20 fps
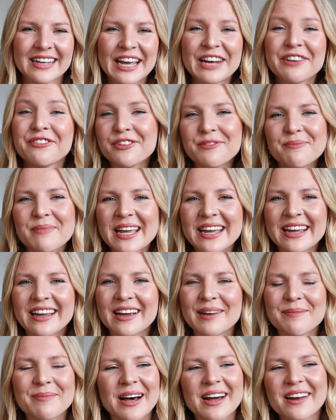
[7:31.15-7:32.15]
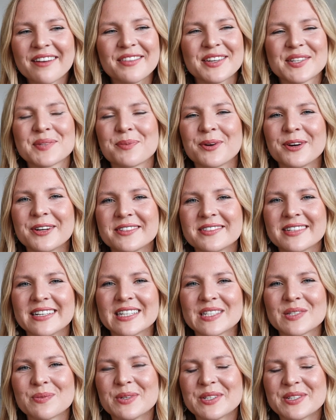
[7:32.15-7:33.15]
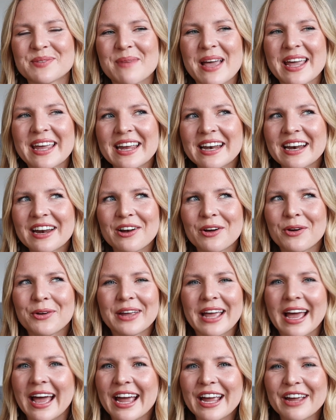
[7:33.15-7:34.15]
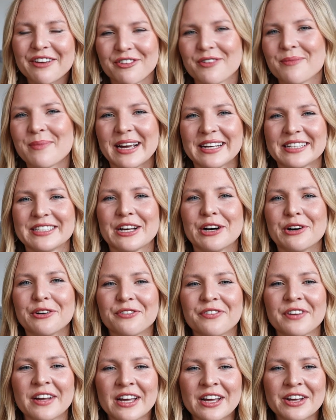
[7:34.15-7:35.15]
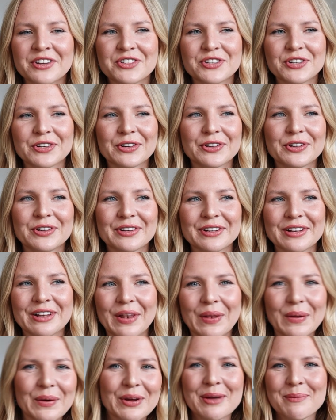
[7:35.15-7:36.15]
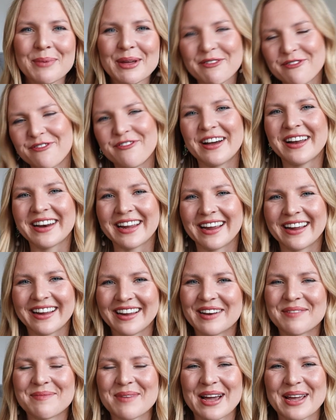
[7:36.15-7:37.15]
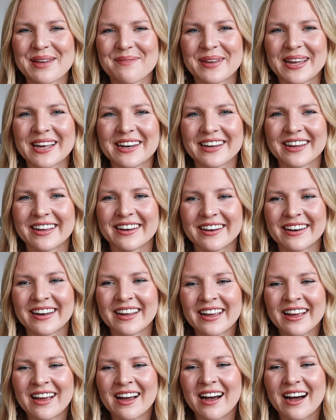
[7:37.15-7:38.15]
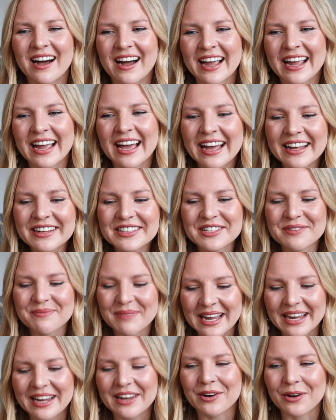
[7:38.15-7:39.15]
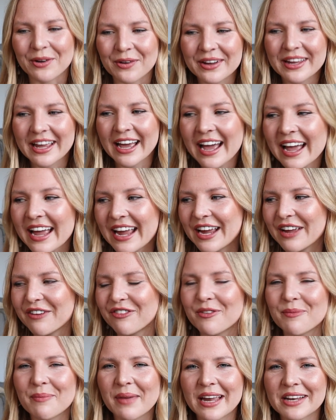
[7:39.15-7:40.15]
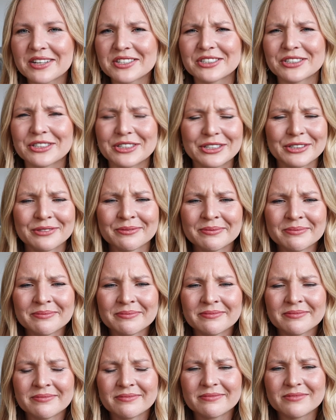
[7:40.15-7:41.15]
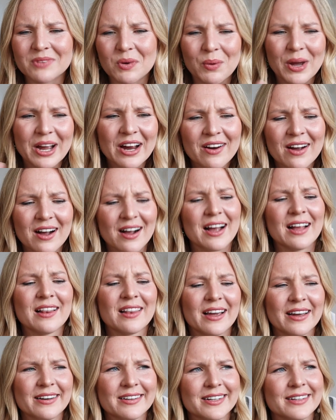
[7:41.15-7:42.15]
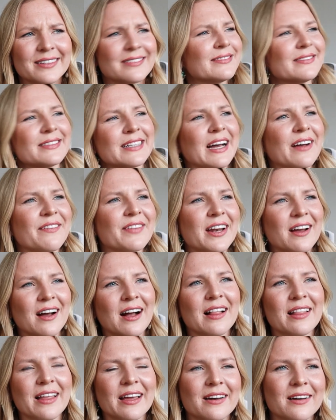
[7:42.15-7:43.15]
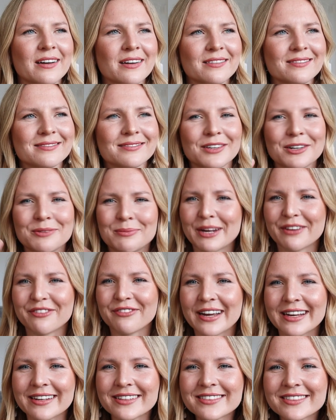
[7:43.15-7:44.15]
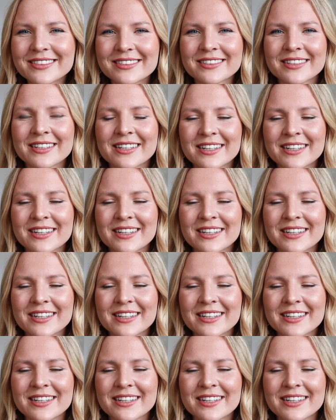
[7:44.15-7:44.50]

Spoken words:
And for me, a part of this process was making it okay for myself to look a bit funny, in my opinion. I had to make it okay for me to wear eyeliner and have that eyeliner on my face